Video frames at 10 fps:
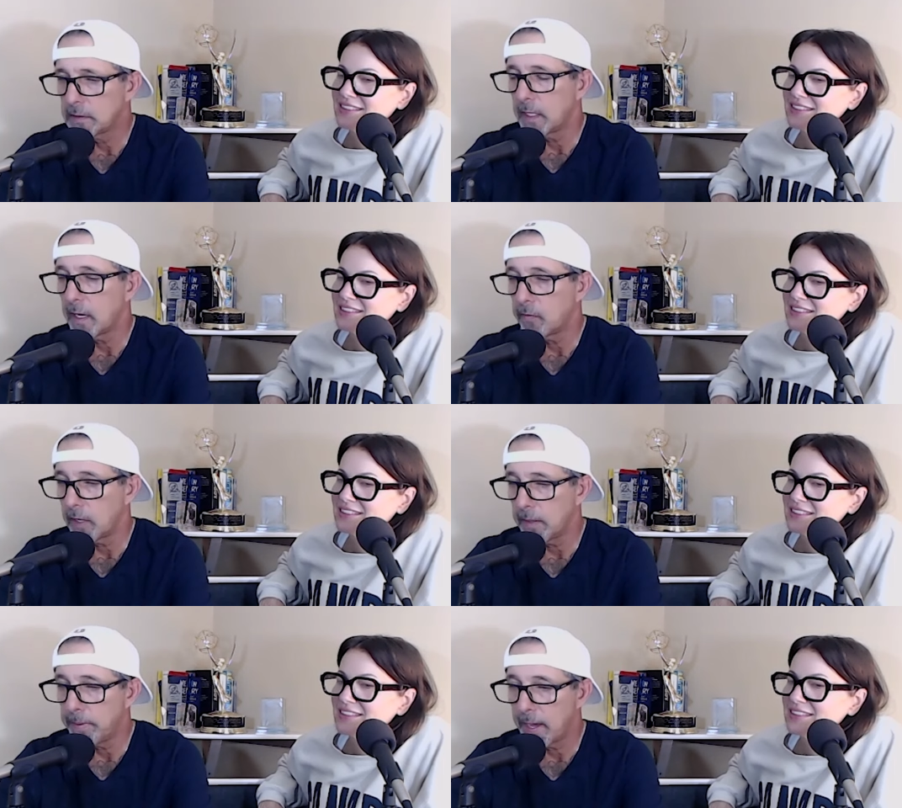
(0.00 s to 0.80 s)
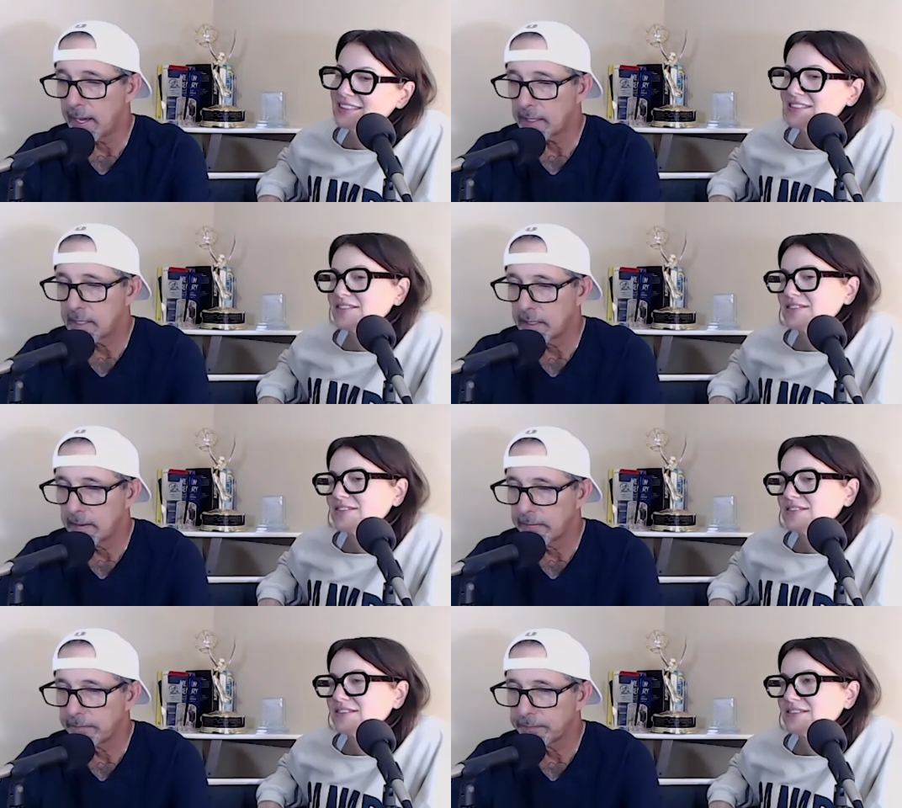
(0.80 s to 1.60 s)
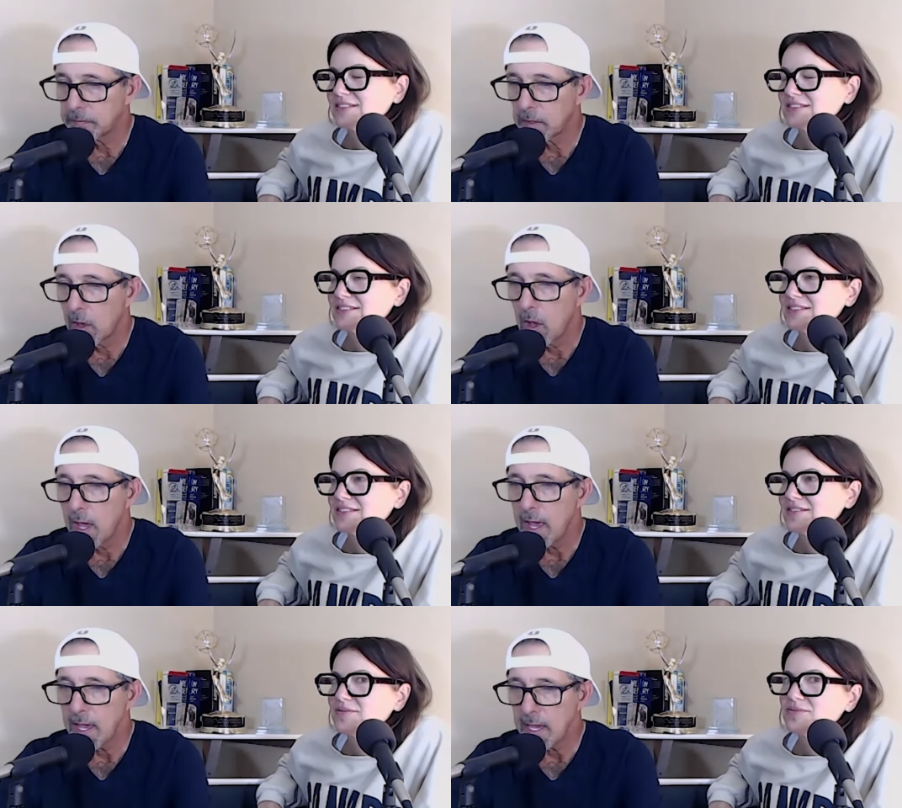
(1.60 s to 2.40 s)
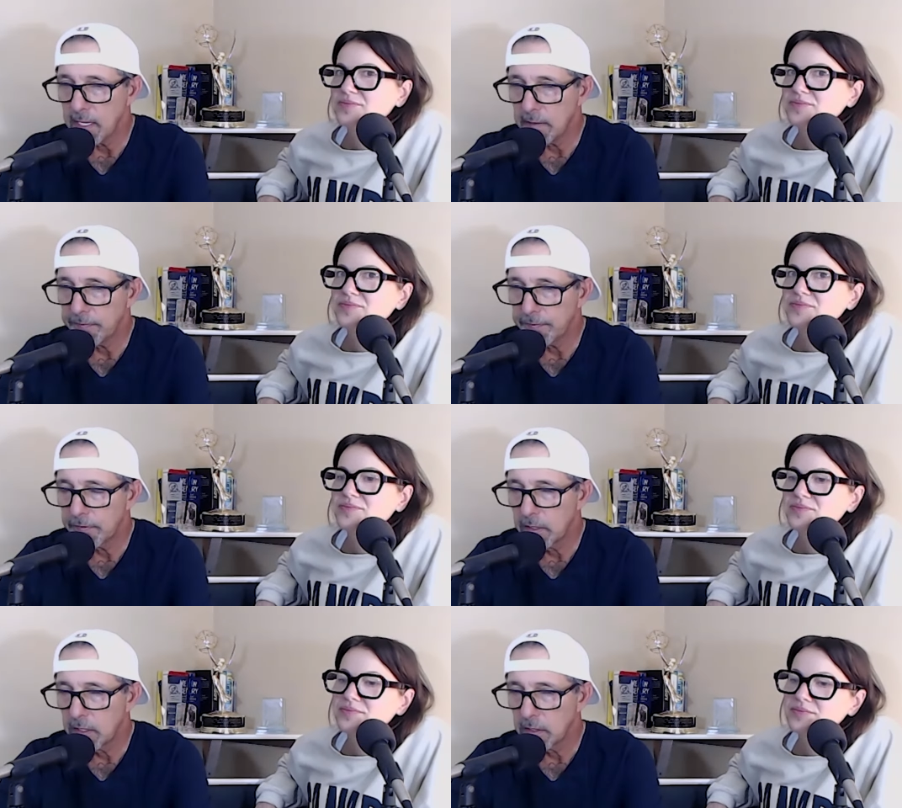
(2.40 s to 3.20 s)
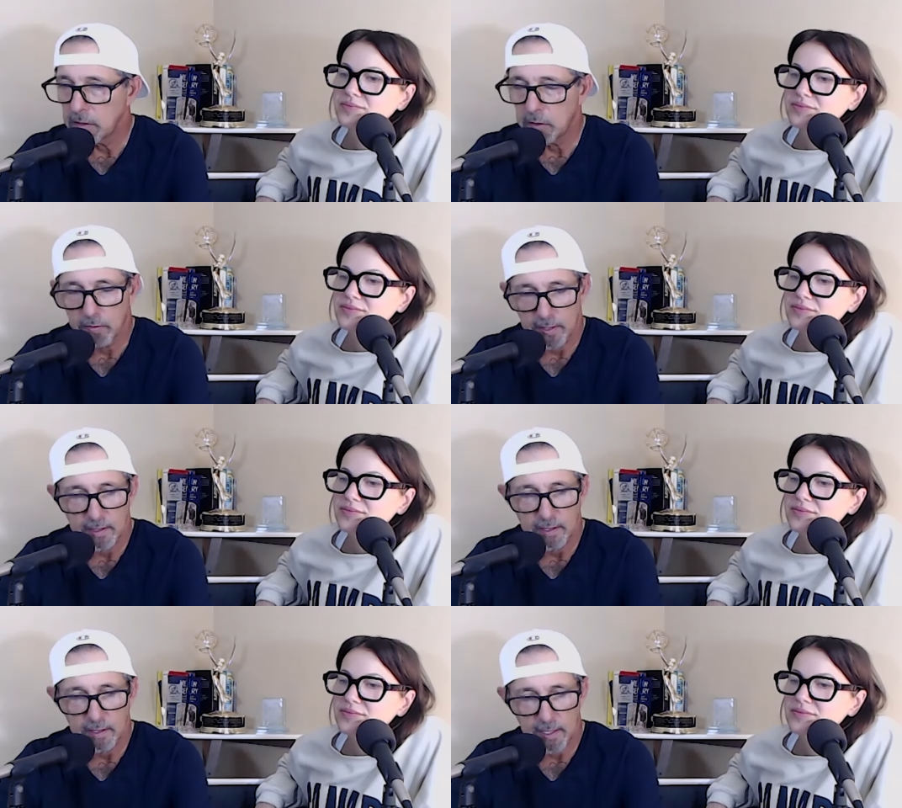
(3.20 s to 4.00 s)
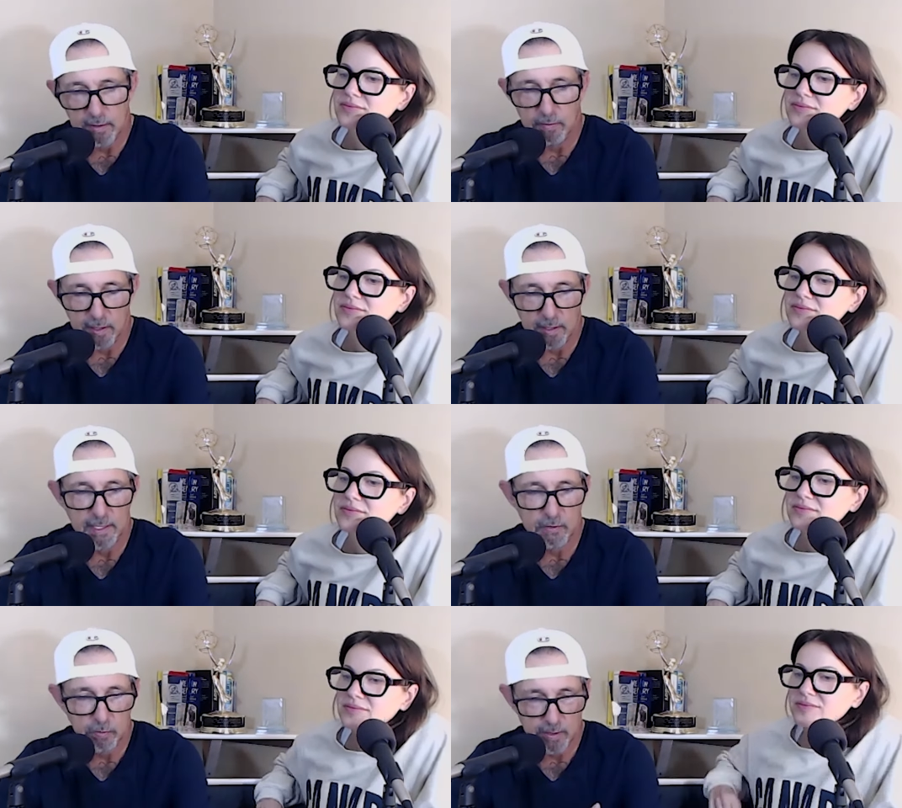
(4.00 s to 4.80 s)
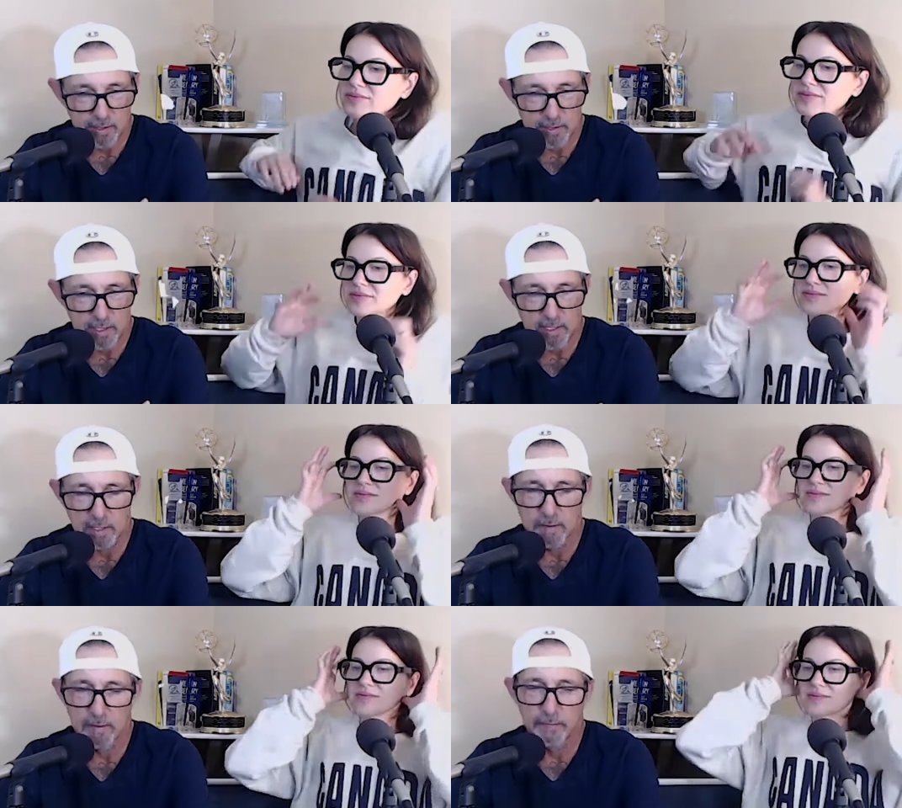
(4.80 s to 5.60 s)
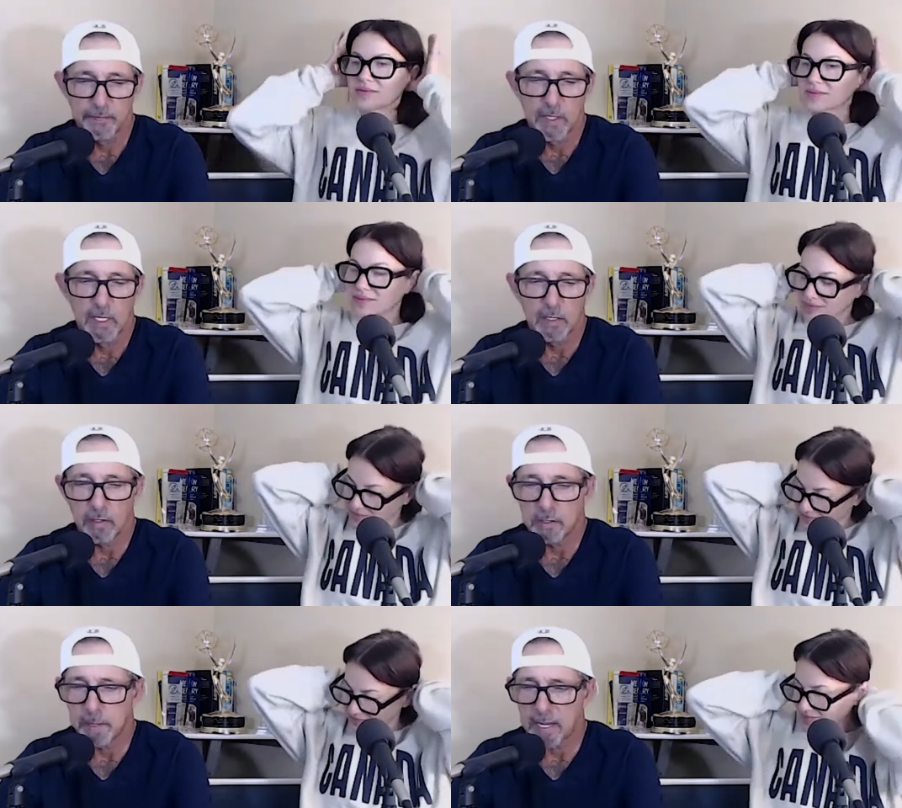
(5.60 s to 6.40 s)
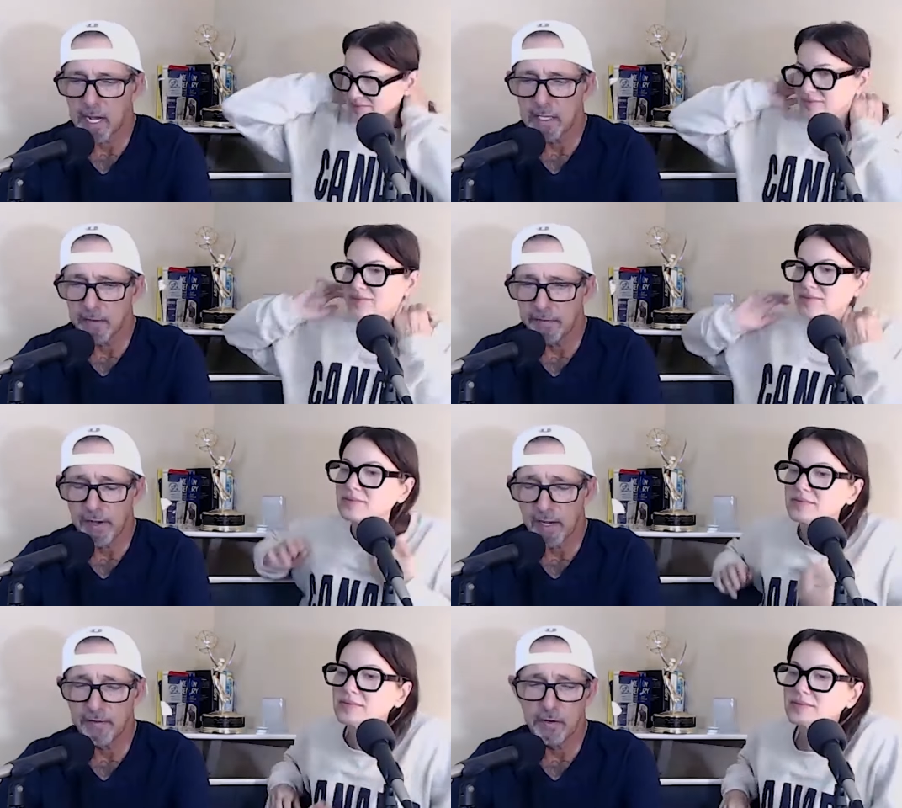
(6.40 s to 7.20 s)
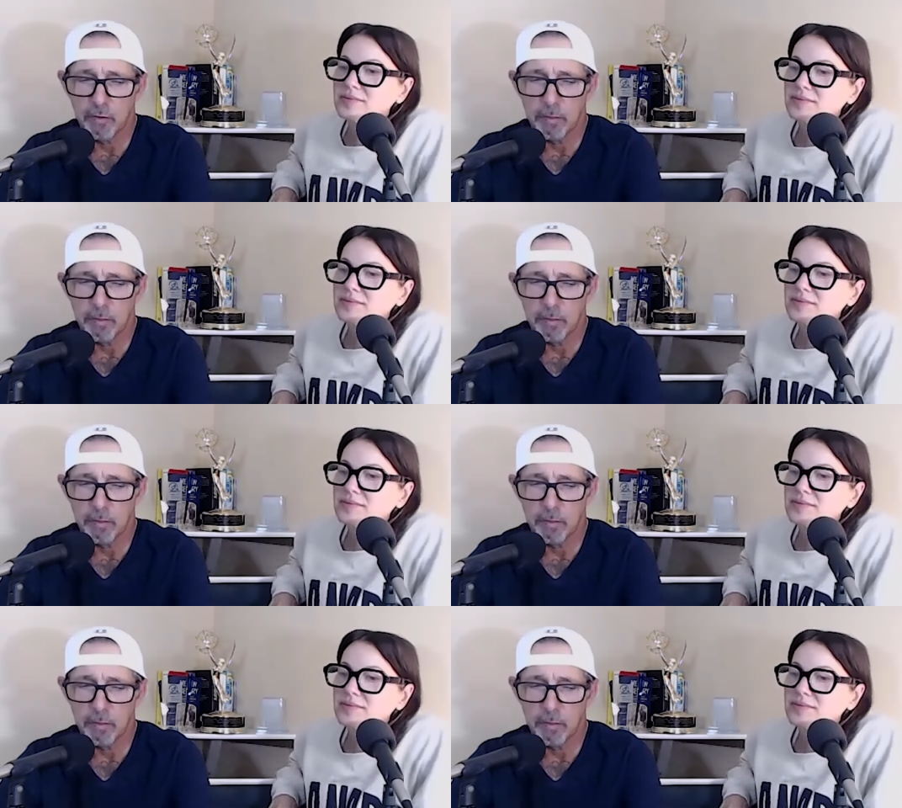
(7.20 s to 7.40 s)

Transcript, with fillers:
Speaker 1: Then I write back, if you're in the area, that's what I said. Mm-hmm. He writes back, I live 500